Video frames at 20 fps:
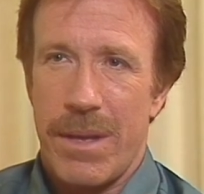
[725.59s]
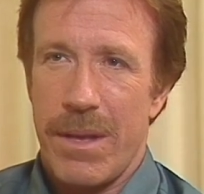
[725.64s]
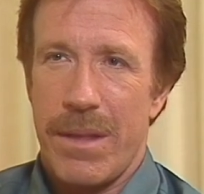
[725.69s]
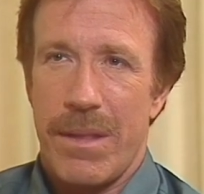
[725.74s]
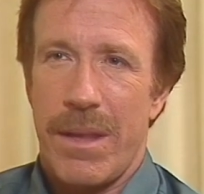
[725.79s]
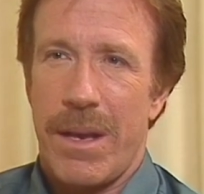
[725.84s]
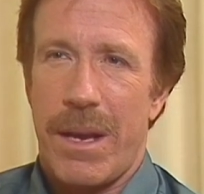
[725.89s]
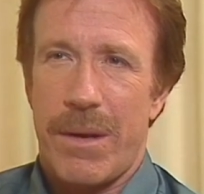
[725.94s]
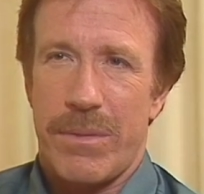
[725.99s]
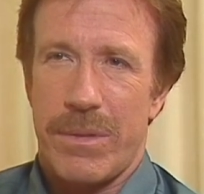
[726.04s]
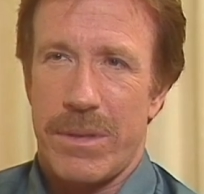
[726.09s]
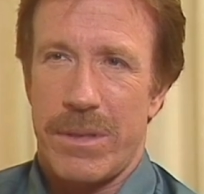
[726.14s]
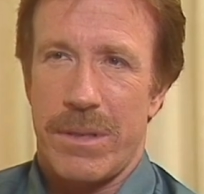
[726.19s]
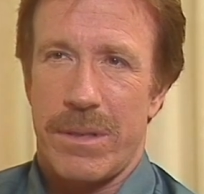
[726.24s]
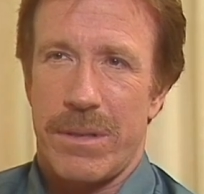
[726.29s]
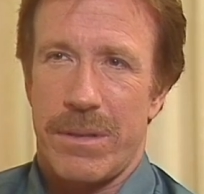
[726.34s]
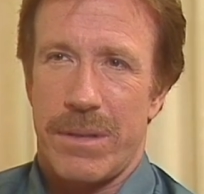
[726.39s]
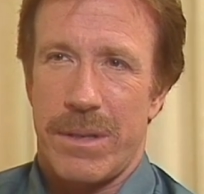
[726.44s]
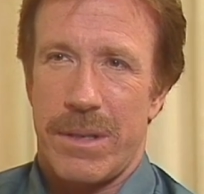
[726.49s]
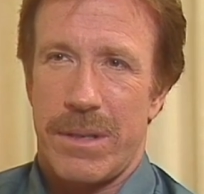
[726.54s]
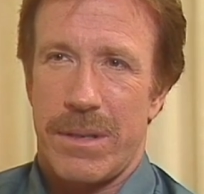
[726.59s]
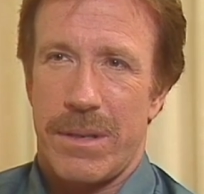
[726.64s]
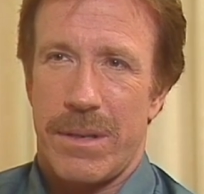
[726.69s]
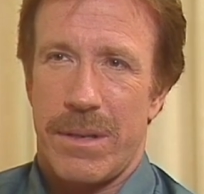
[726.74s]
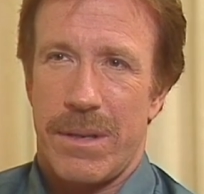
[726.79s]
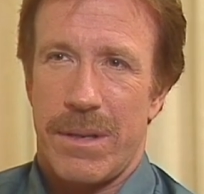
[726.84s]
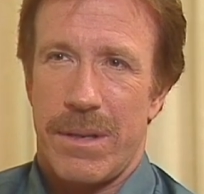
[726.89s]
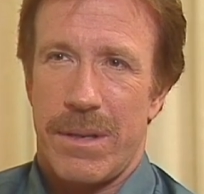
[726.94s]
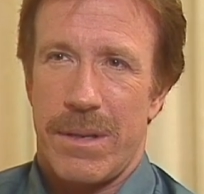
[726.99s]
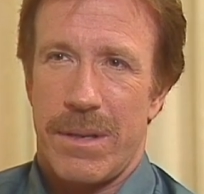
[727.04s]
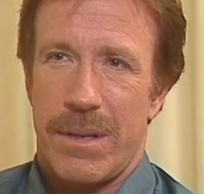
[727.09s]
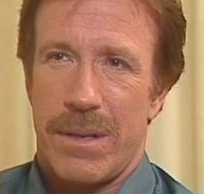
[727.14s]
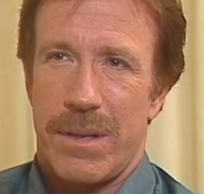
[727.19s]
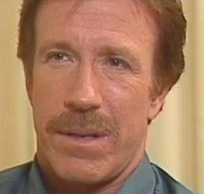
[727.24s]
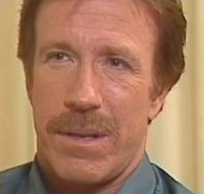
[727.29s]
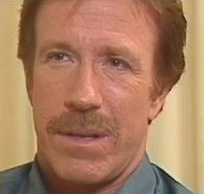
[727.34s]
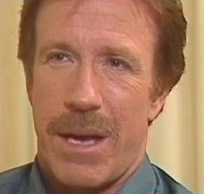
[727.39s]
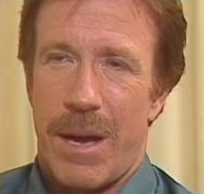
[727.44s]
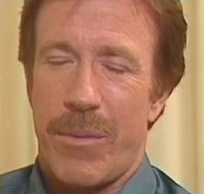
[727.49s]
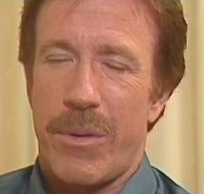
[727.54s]
then I wouldn't do it.
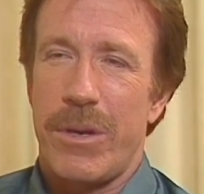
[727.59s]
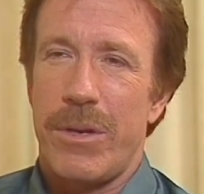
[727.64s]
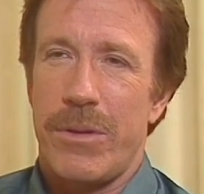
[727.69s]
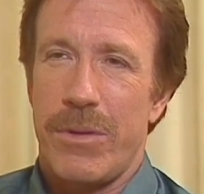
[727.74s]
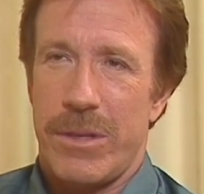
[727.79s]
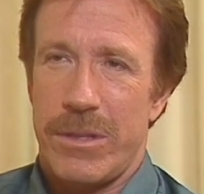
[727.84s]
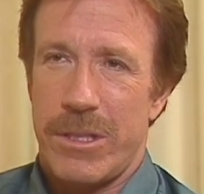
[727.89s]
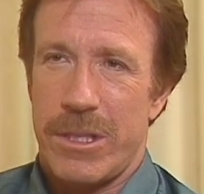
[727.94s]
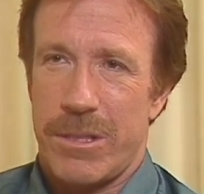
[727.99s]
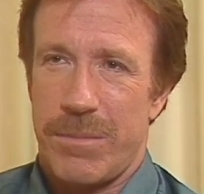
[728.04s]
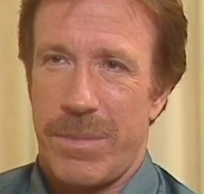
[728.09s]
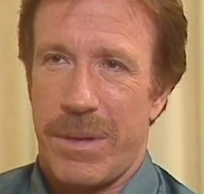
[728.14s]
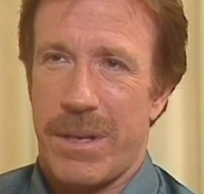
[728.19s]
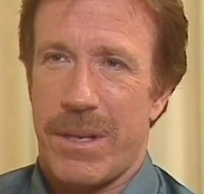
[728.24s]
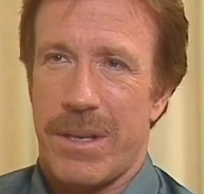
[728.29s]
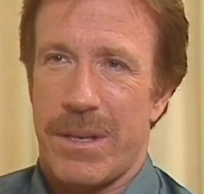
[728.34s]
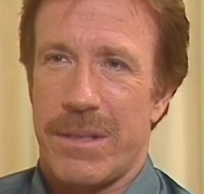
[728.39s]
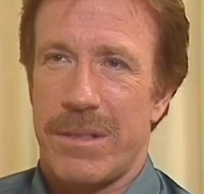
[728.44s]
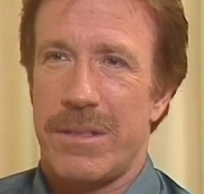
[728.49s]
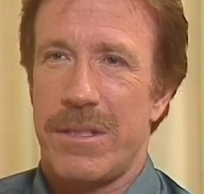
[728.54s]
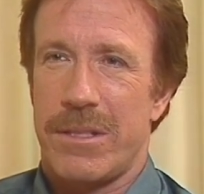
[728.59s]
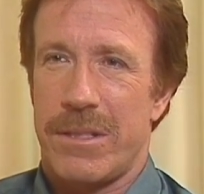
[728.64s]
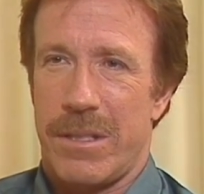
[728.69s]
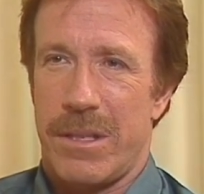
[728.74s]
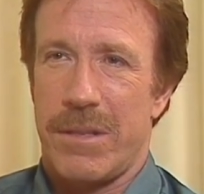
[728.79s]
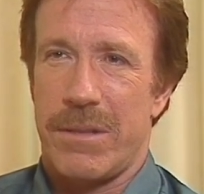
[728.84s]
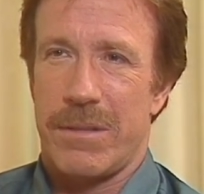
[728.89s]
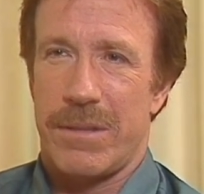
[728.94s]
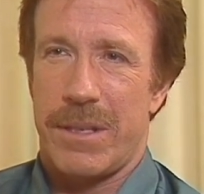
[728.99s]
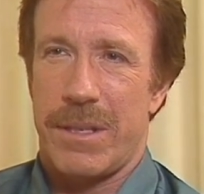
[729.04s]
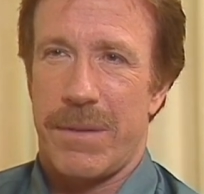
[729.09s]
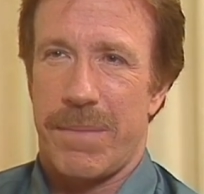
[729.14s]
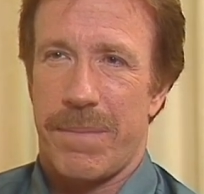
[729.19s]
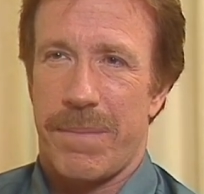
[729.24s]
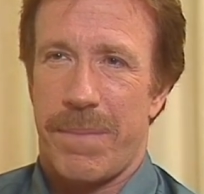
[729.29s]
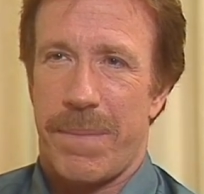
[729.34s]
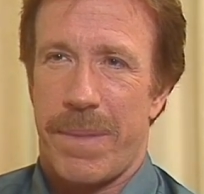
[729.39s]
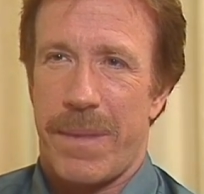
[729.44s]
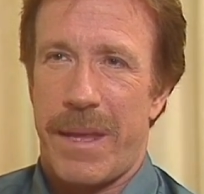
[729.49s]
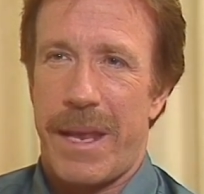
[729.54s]
I wouldn't do it just to do it.
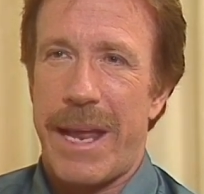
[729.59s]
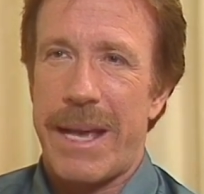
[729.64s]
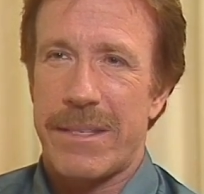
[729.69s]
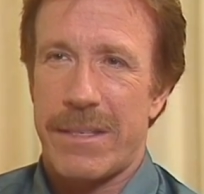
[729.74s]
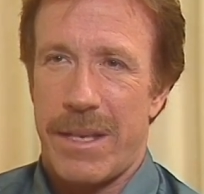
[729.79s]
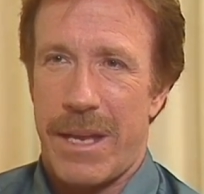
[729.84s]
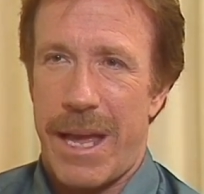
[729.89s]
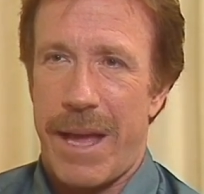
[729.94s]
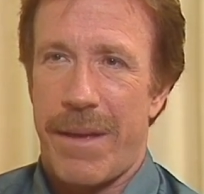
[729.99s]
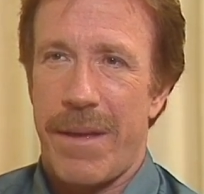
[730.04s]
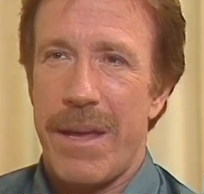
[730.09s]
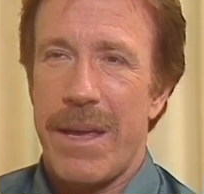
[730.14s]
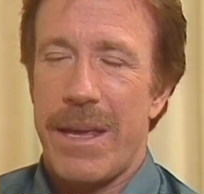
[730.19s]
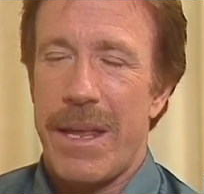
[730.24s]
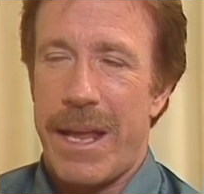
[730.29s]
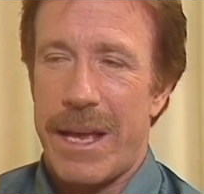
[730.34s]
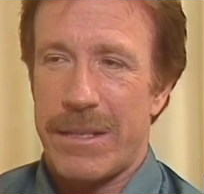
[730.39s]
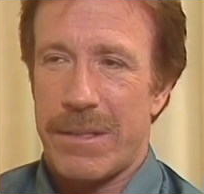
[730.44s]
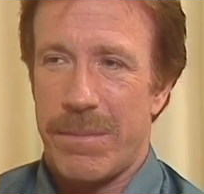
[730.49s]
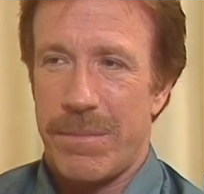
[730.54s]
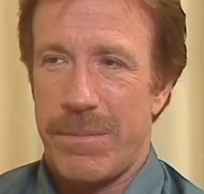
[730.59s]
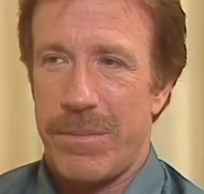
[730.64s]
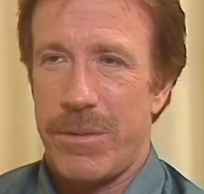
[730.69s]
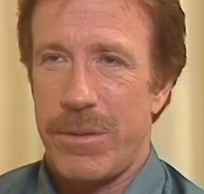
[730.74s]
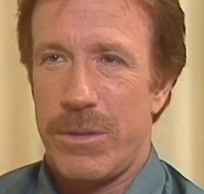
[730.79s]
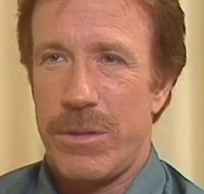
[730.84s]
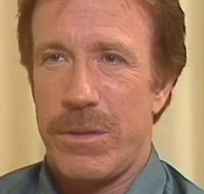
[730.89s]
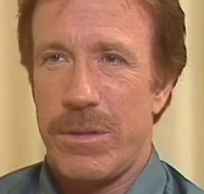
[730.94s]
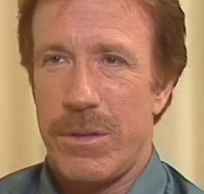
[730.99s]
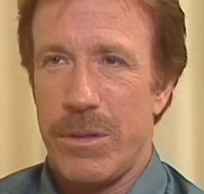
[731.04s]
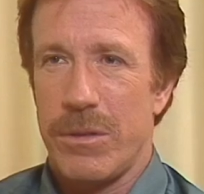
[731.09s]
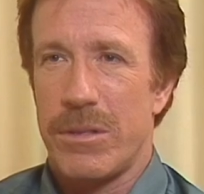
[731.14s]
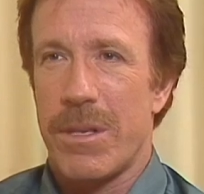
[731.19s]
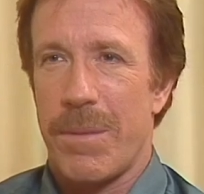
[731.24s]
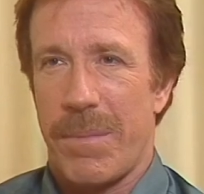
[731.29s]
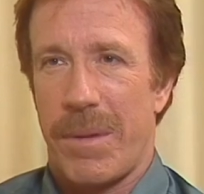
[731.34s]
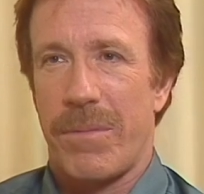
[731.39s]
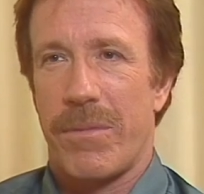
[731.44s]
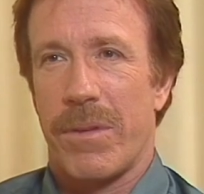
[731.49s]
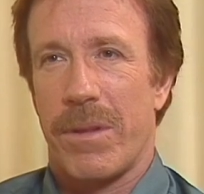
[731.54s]
It has to do
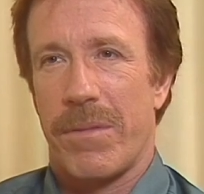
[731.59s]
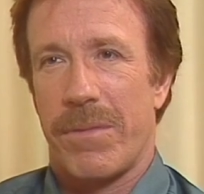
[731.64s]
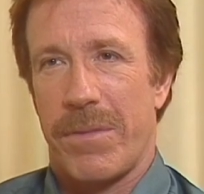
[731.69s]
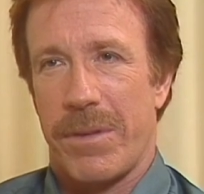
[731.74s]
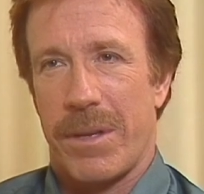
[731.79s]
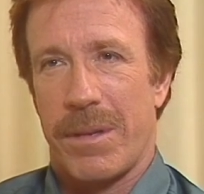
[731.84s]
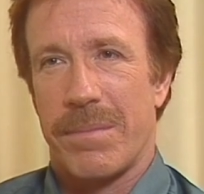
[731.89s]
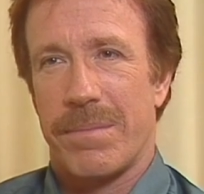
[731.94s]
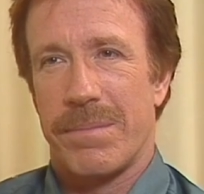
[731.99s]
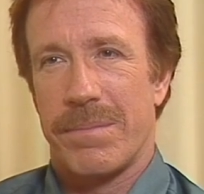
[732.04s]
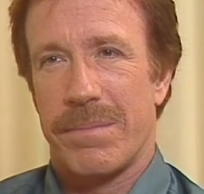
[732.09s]
something for the film.